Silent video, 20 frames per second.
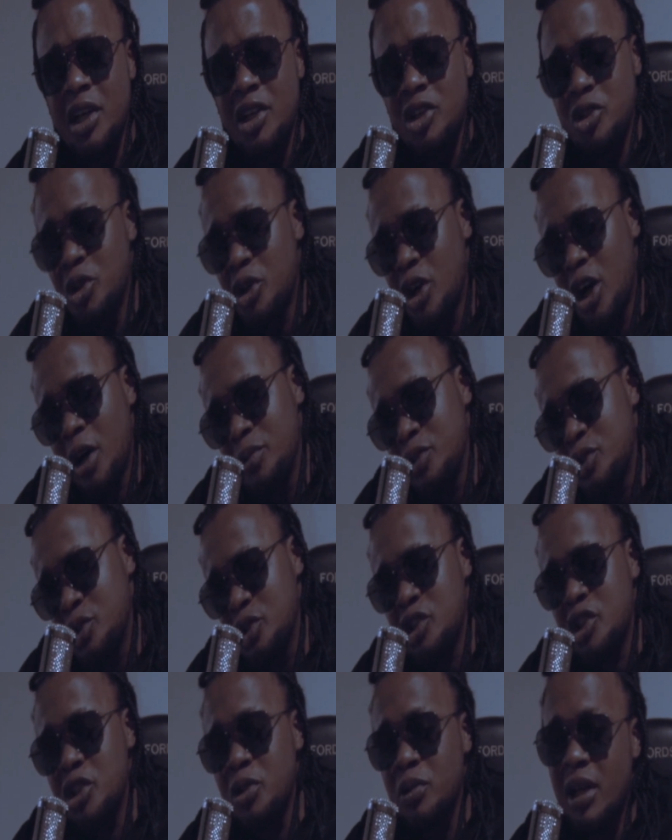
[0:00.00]
You come to
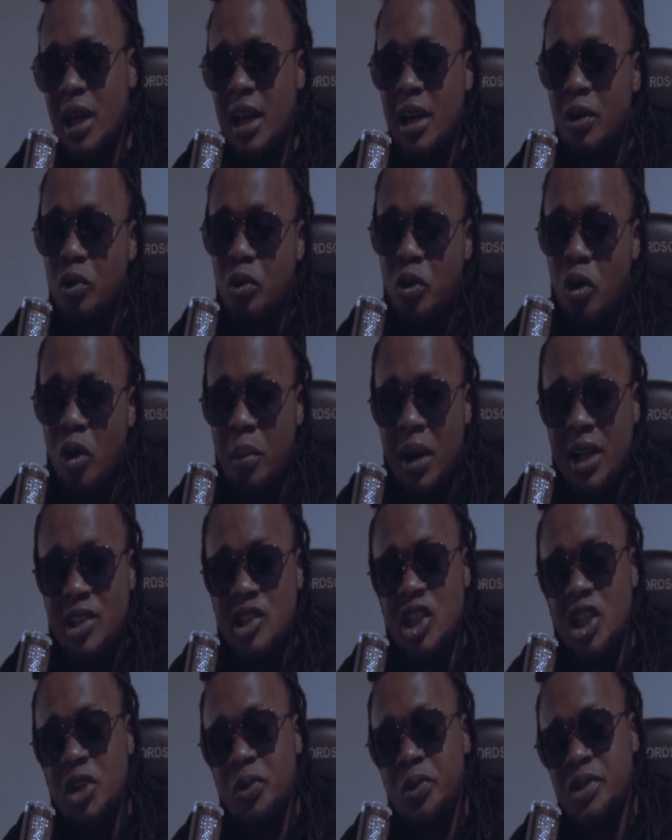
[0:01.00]
steal their raw
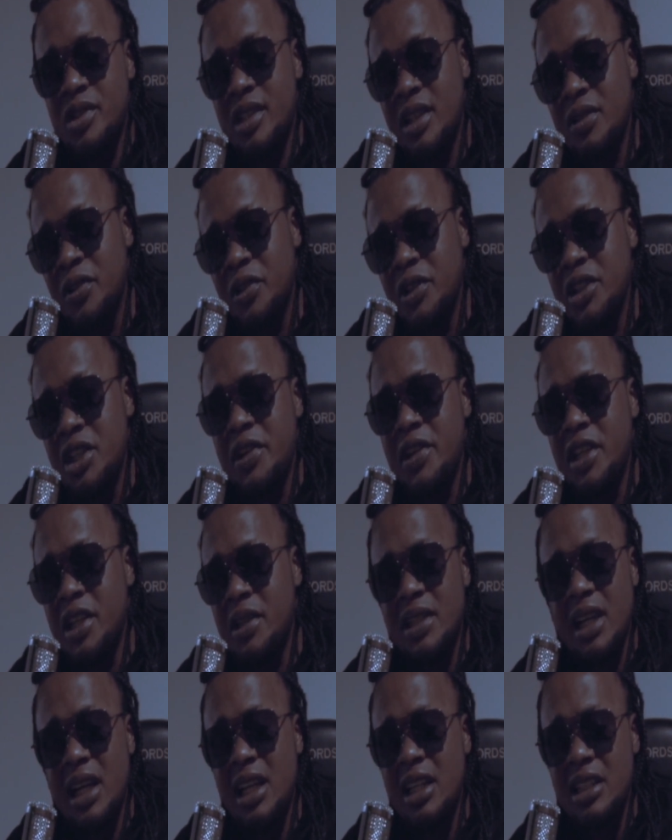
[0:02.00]
materials, the
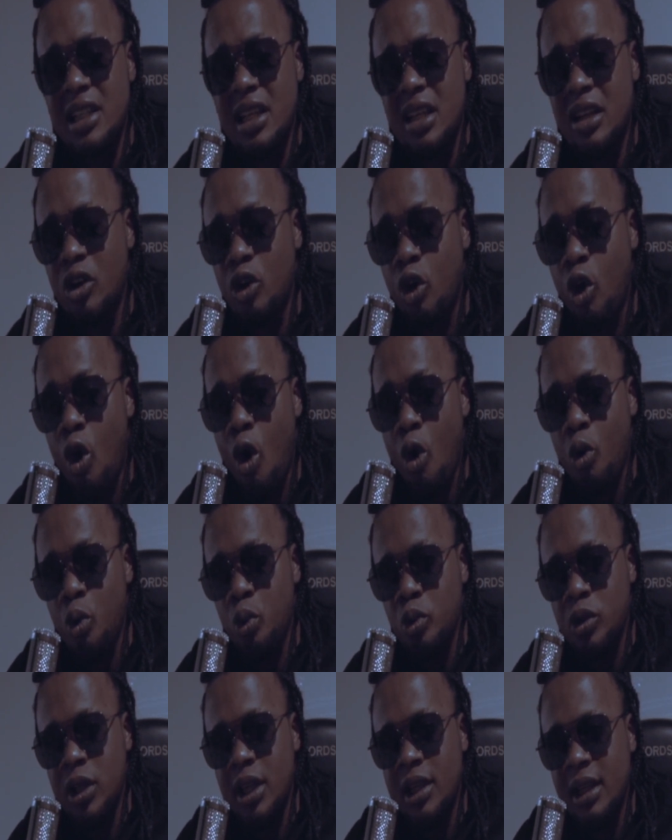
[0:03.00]
uranium, the
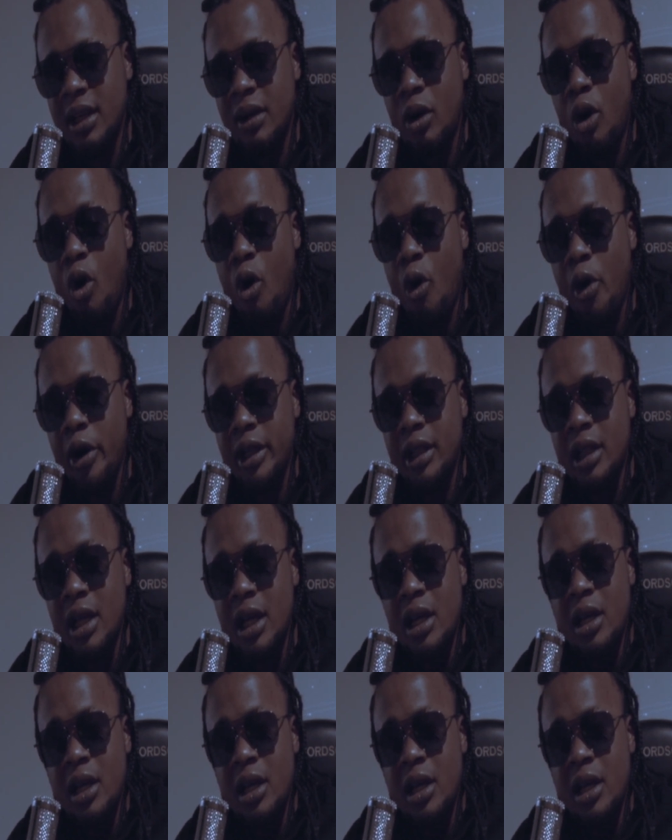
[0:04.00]
gold and the oil.